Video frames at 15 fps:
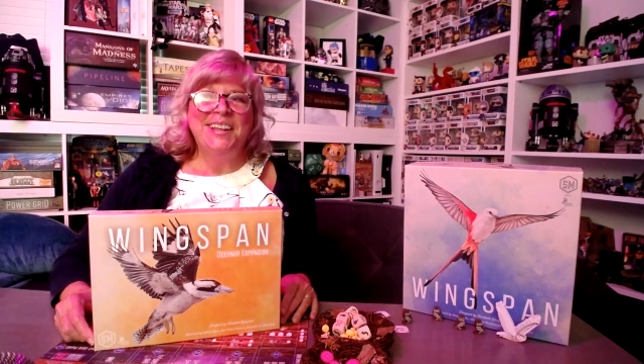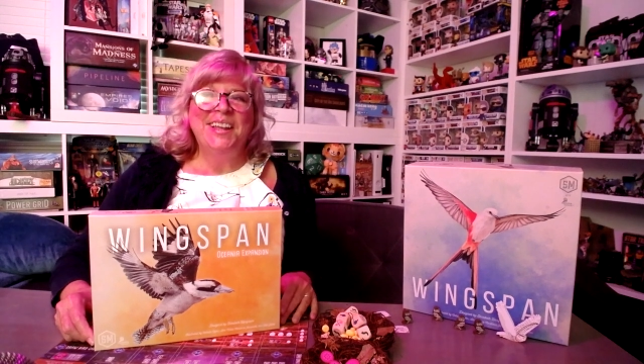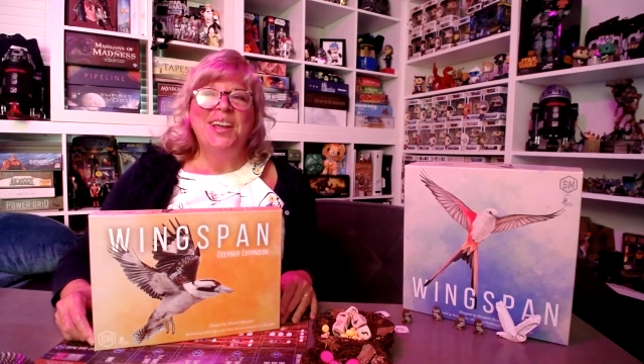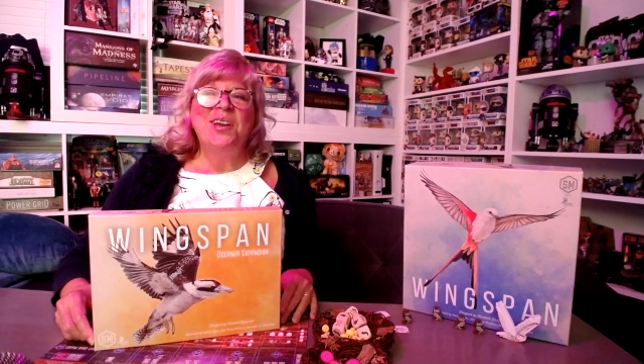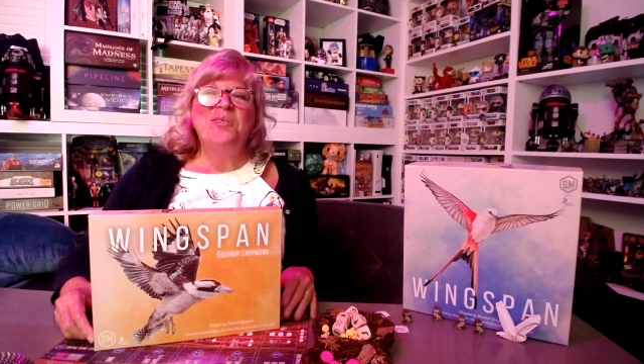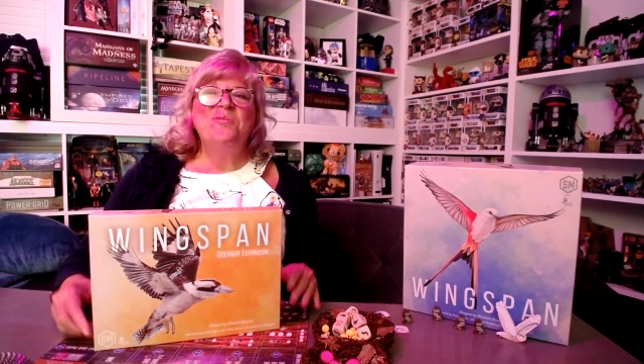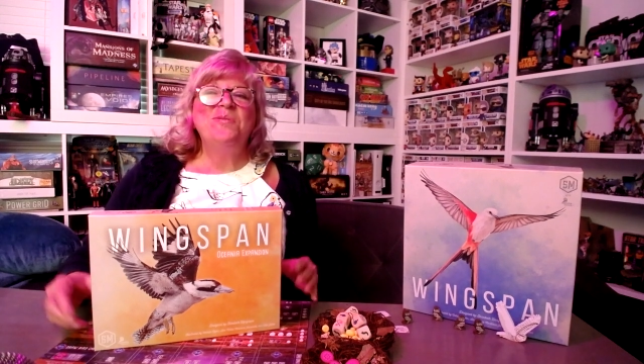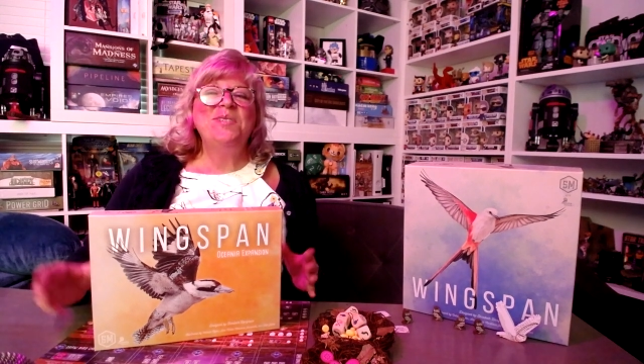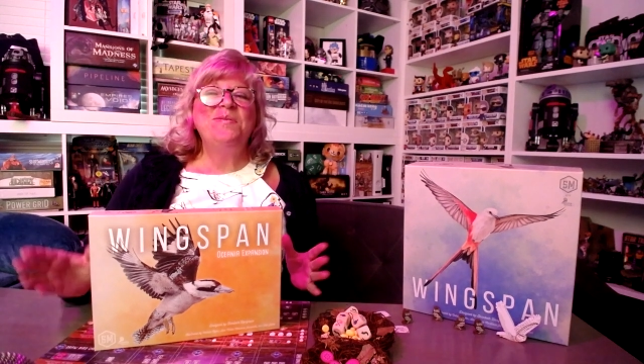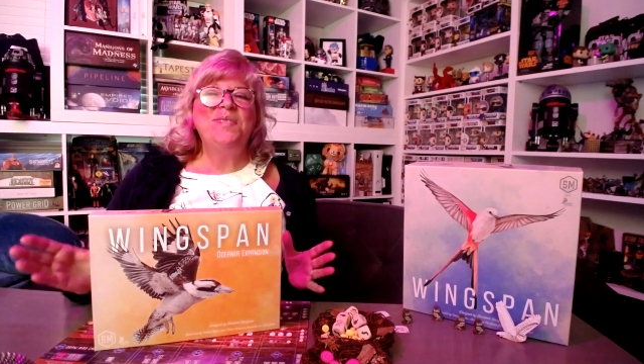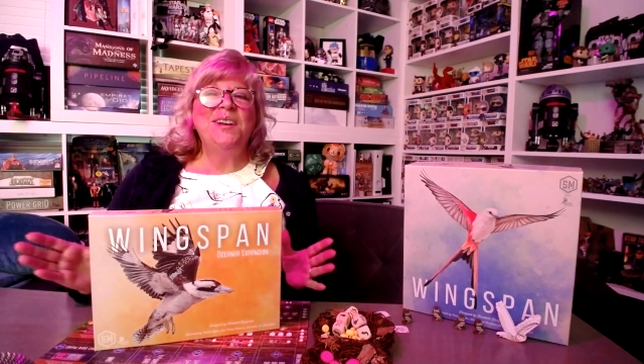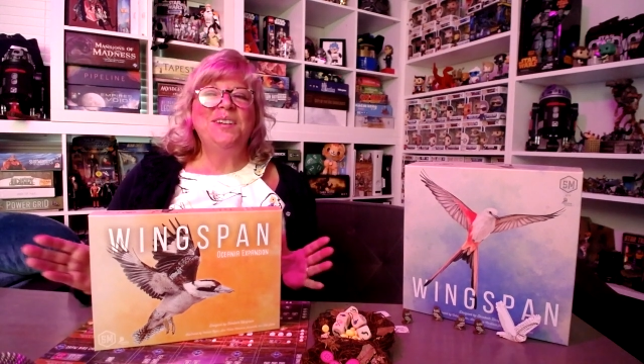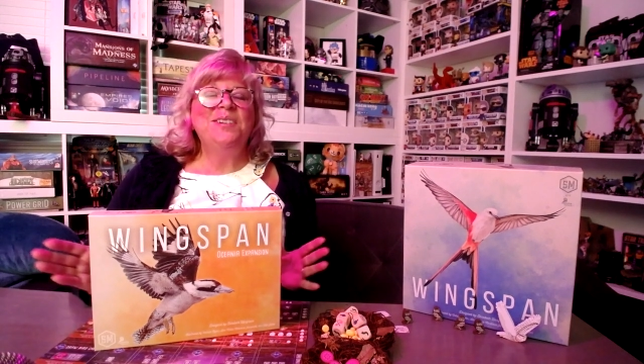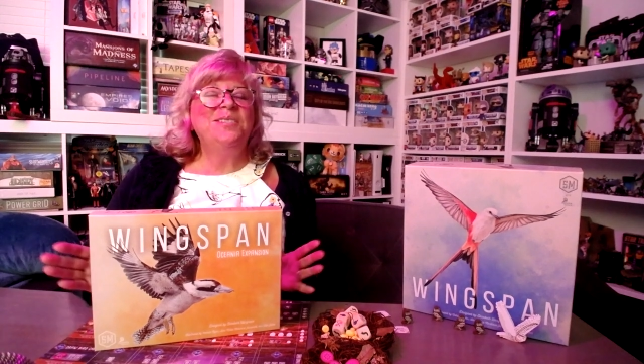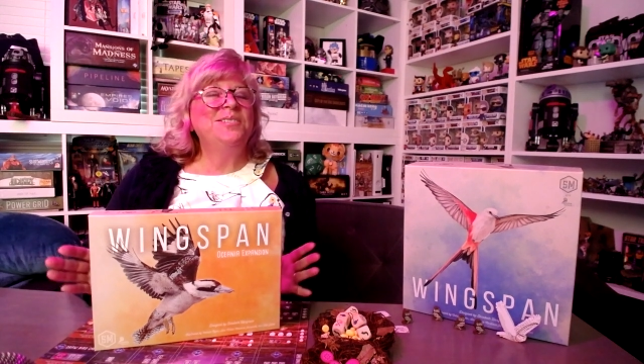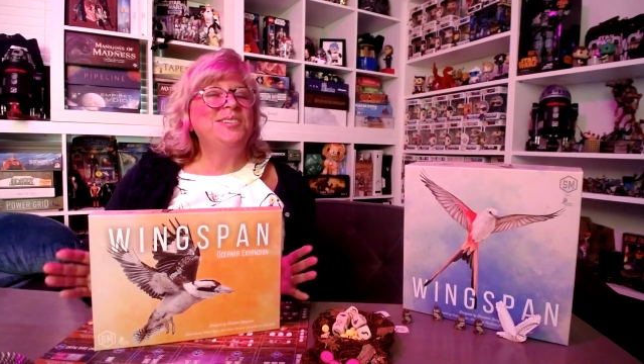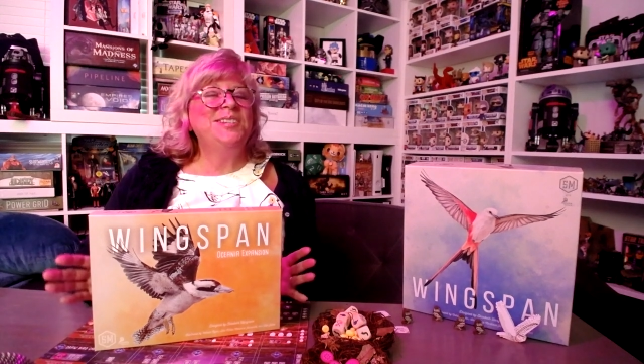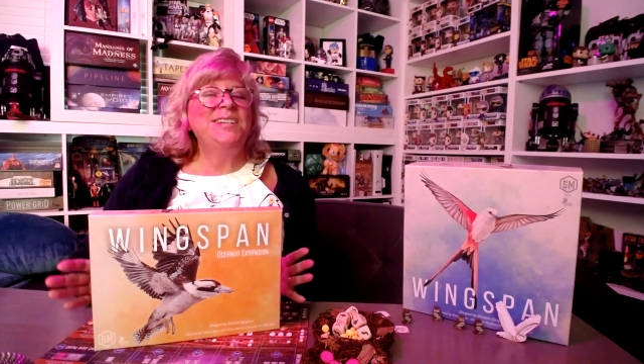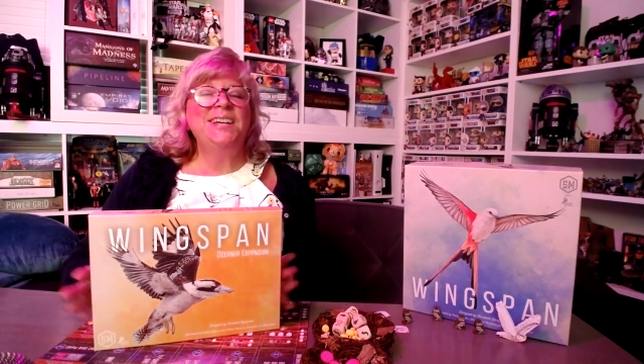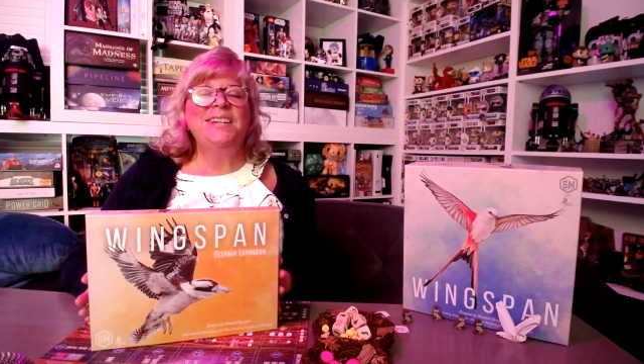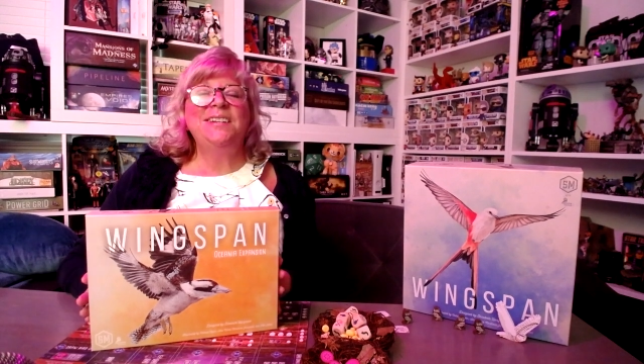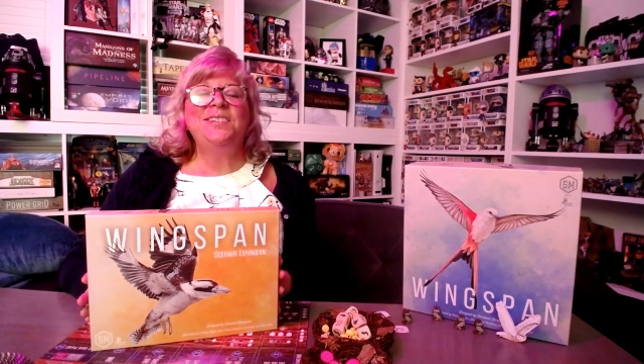We found
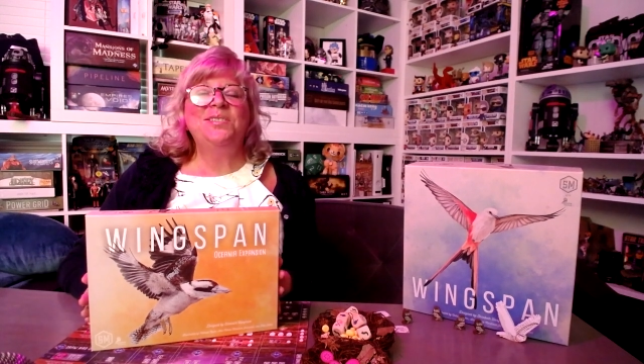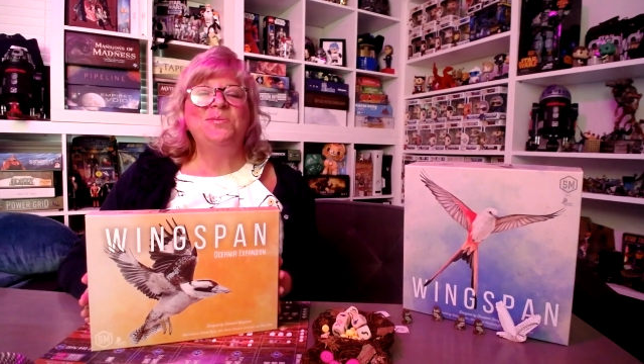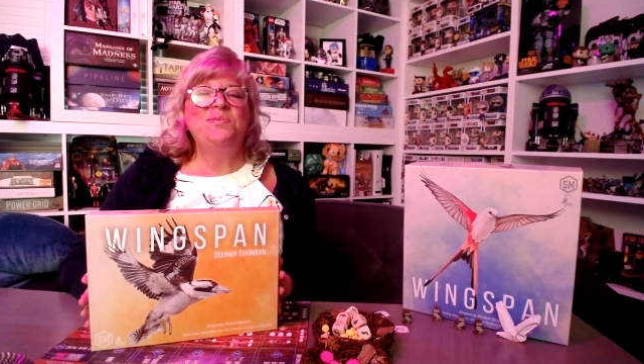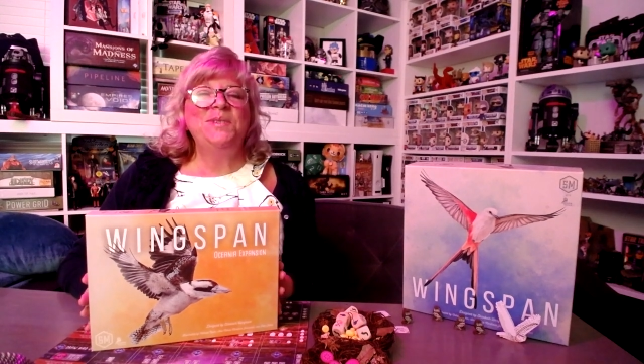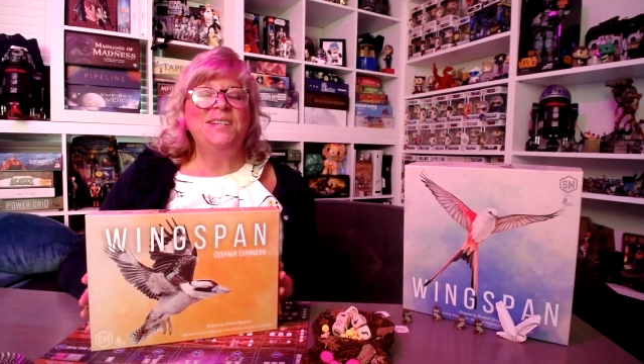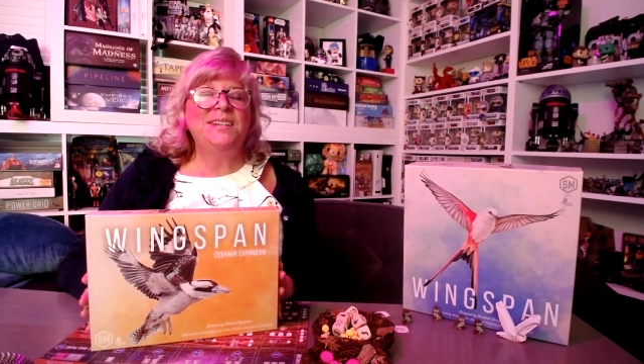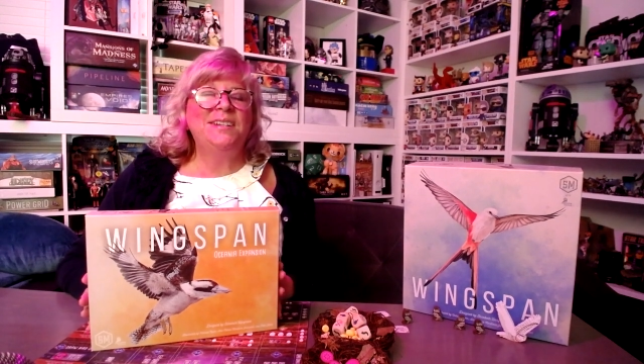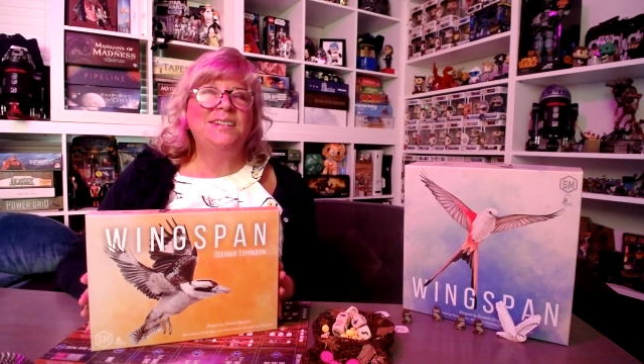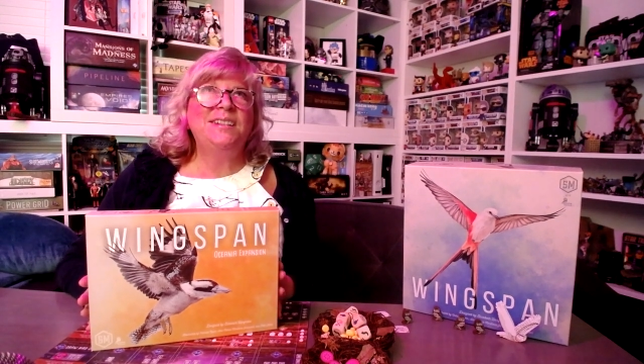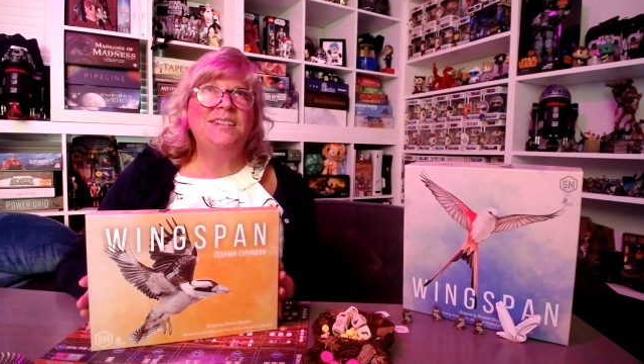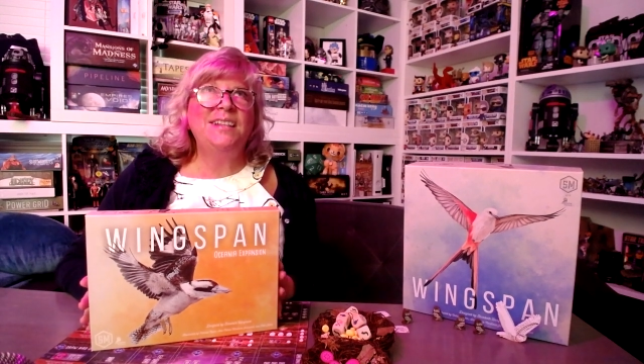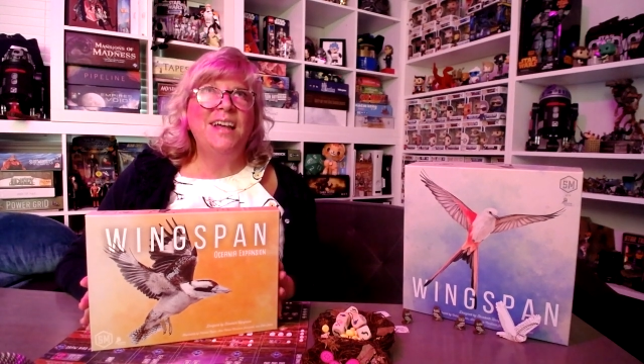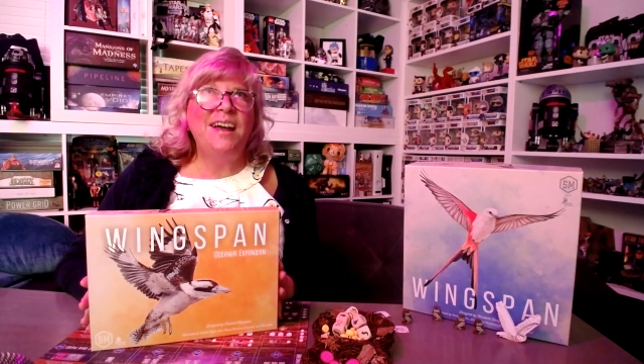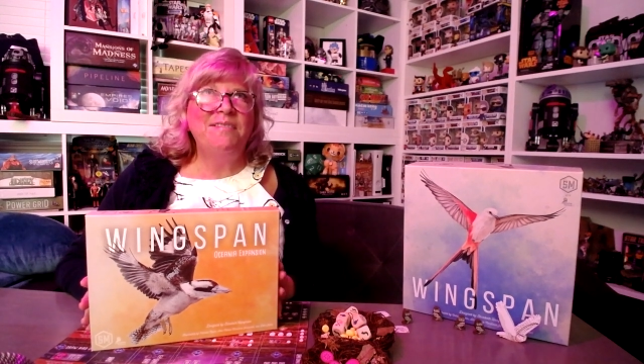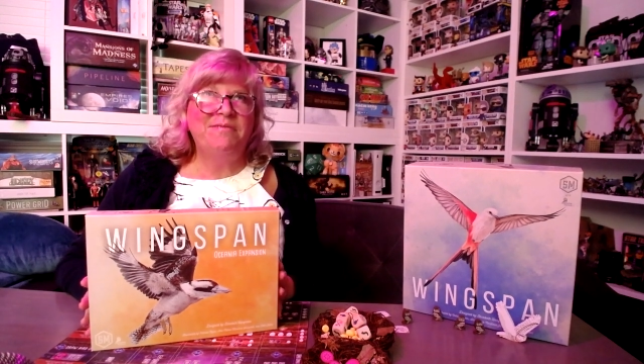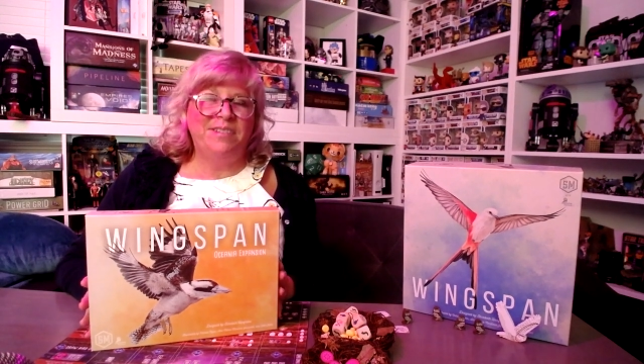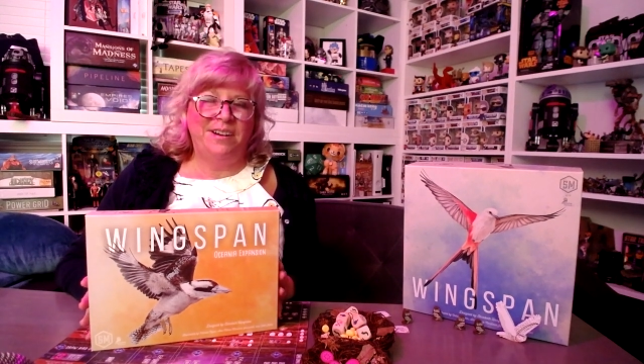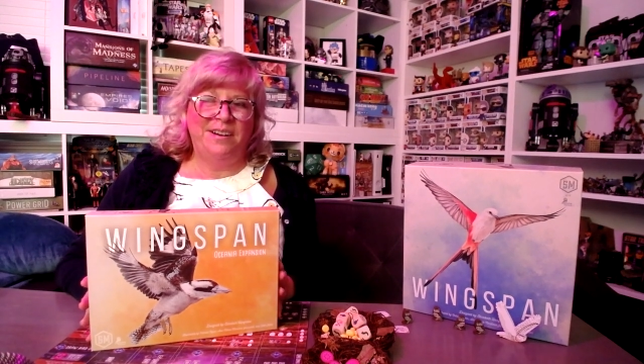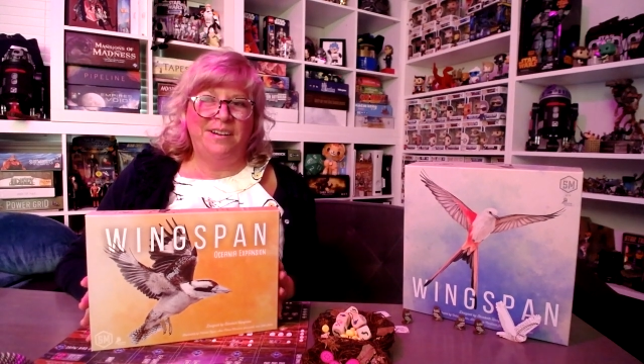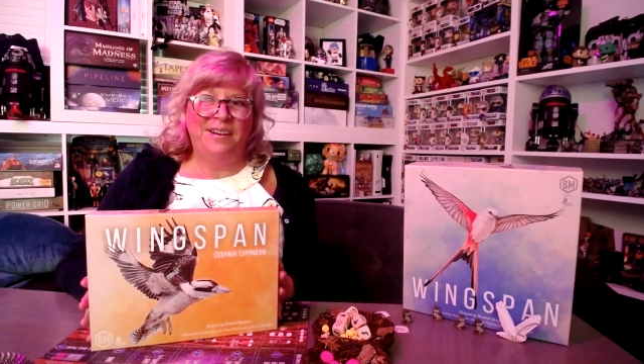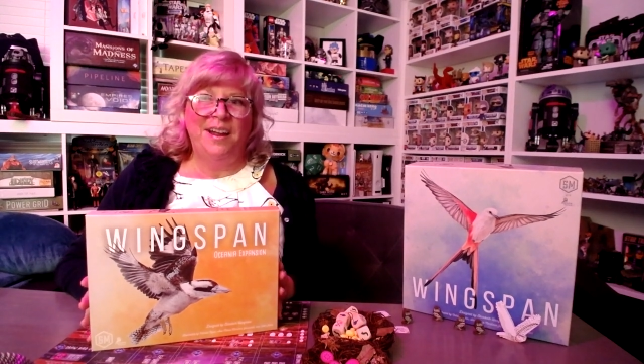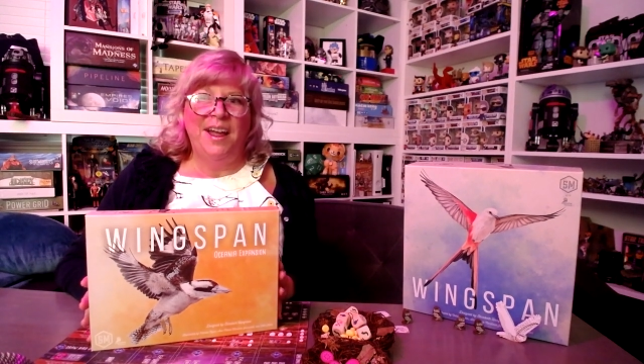Oceania to be
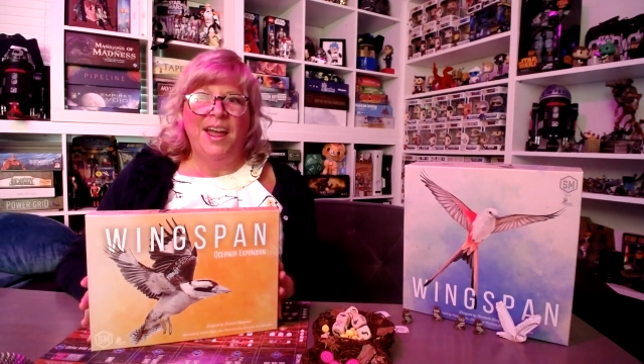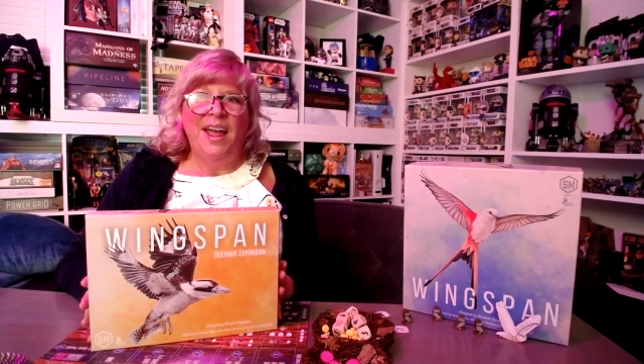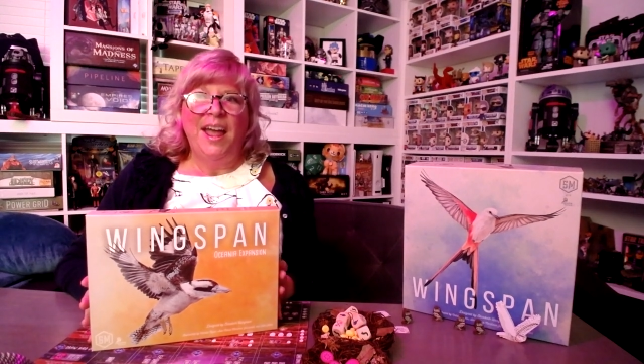clever